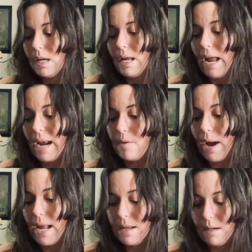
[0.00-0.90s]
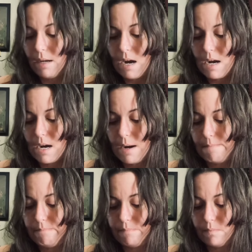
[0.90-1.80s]
Anyway,
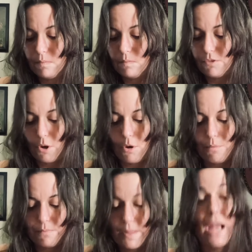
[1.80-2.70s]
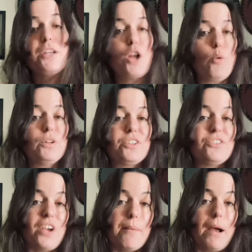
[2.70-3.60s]
So now you know what's
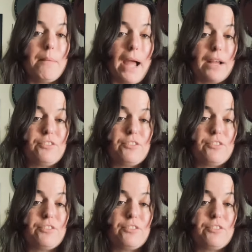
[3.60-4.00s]
inside my bag.